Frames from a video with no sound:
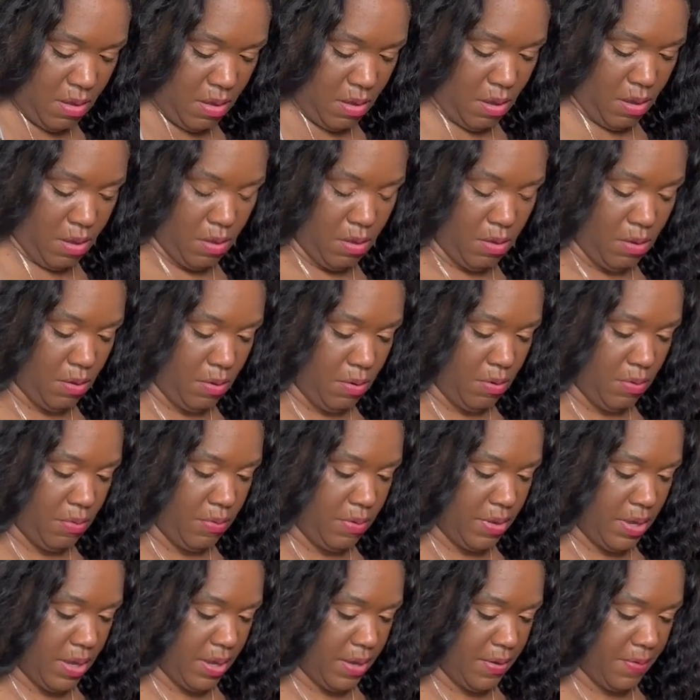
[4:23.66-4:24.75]

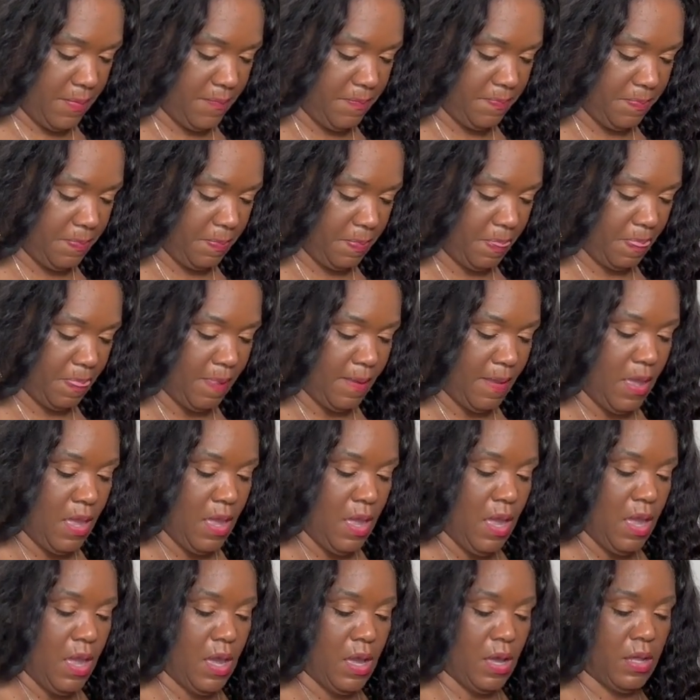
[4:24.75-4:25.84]
Okay.
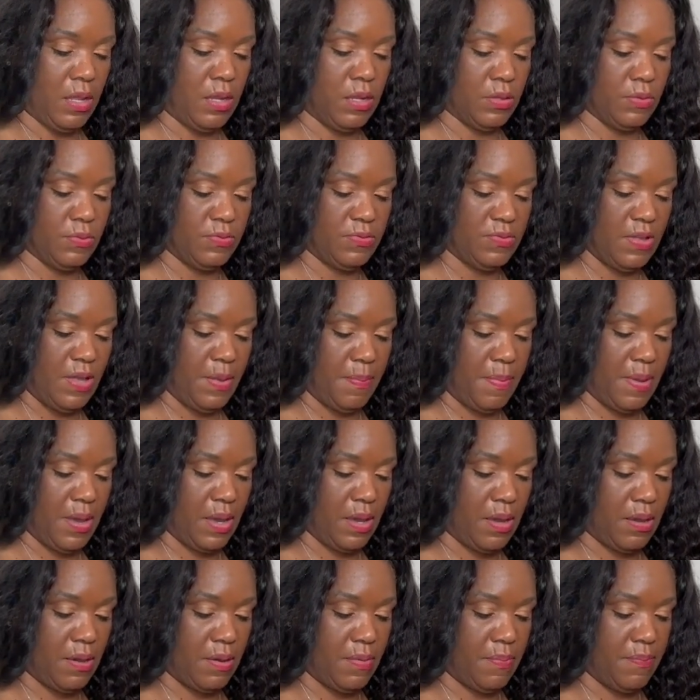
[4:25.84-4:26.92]
Close that back
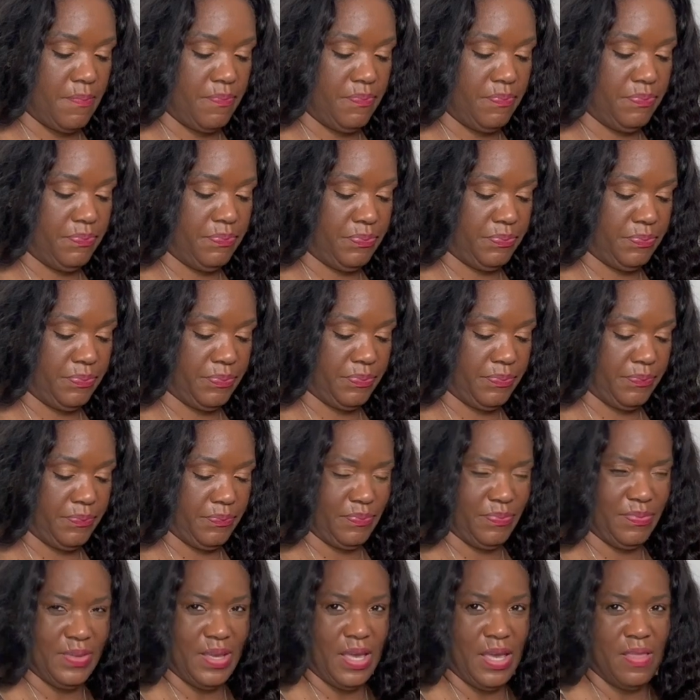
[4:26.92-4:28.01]
up.
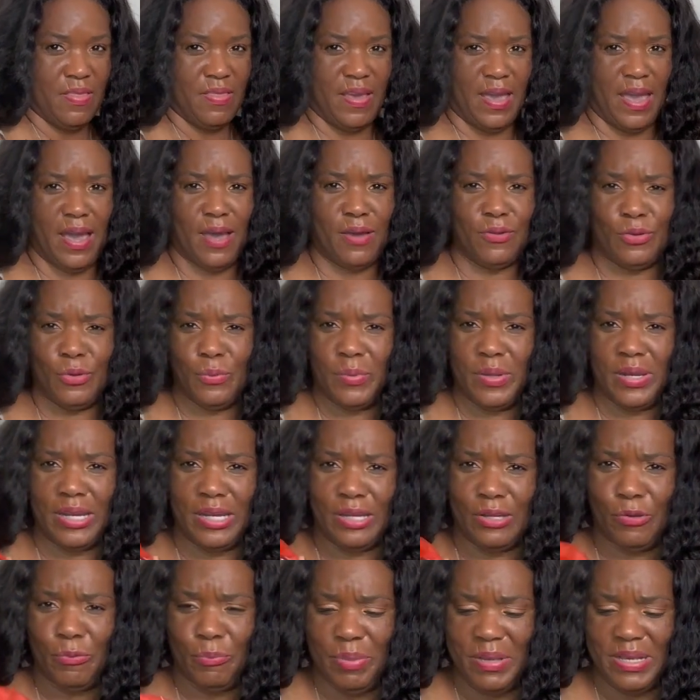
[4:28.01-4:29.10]
They held it with a
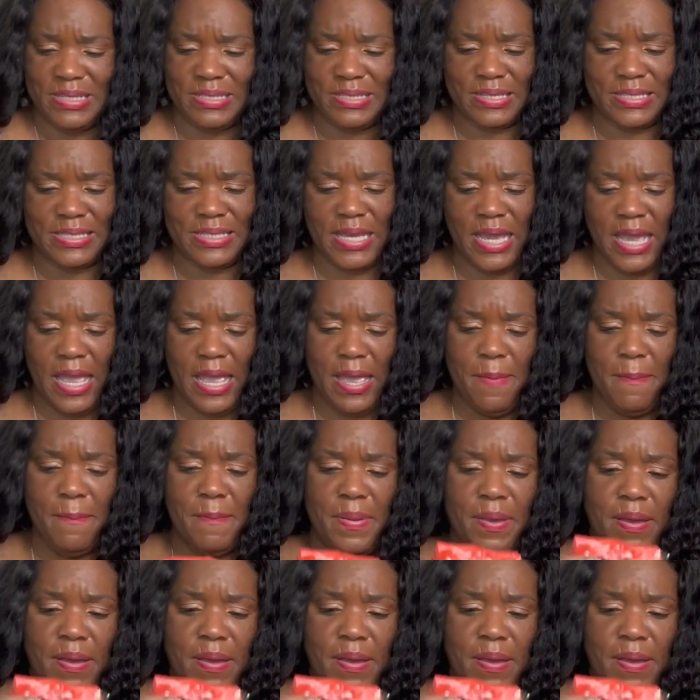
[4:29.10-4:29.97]
little piece of tape.